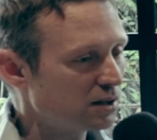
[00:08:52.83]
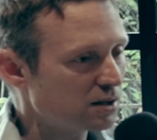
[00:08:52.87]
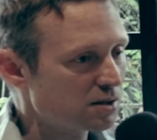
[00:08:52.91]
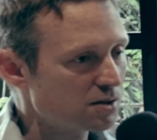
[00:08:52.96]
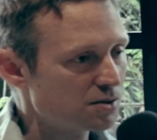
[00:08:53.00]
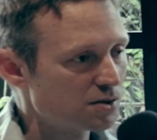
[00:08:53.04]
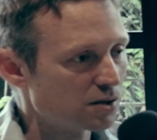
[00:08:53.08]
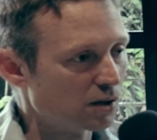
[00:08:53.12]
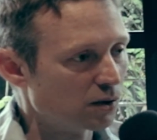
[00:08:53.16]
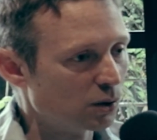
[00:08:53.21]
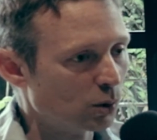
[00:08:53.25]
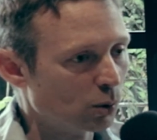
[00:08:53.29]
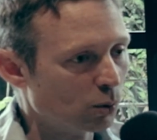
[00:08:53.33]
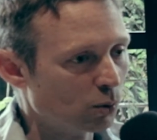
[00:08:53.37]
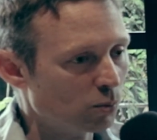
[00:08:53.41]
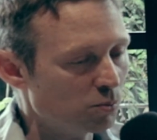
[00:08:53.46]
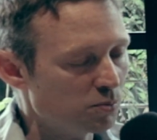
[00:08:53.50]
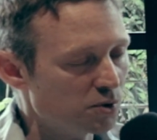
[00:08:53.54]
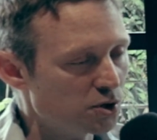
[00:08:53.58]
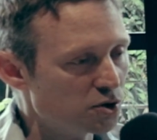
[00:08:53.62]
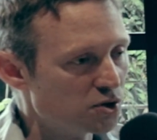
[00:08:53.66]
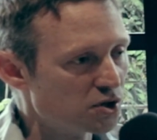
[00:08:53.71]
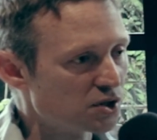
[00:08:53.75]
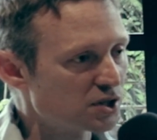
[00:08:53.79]
So
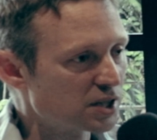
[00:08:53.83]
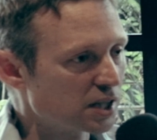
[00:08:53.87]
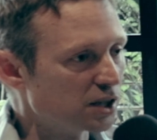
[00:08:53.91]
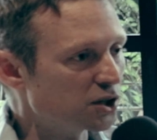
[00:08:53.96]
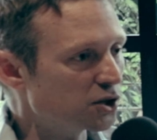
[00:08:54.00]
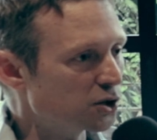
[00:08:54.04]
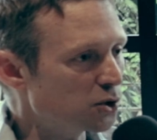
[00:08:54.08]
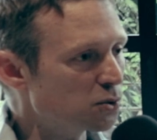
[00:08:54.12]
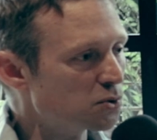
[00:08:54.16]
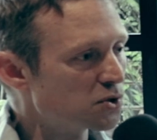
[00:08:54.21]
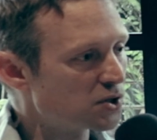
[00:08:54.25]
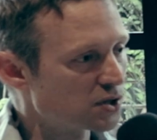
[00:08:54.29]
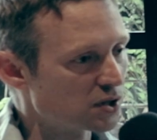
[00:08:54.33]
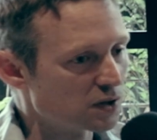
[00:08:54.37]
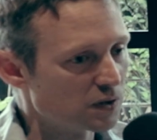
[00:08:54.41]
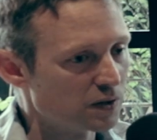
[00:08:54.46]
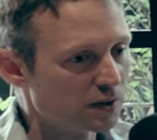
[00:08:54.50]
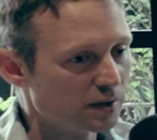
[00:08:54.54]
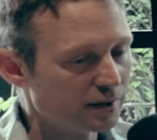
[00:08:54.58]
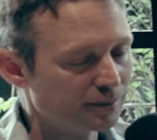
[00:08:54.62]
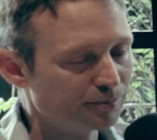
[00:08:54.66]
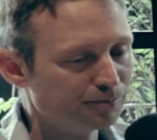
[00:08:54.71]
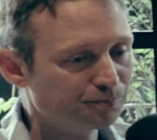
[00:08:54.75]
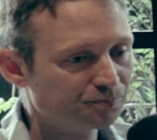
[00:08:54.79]
you just get used to
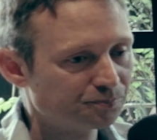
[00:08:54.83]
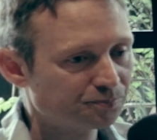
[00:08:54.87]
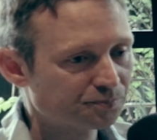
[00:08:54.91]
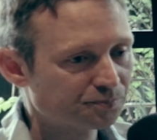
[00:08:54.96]
the,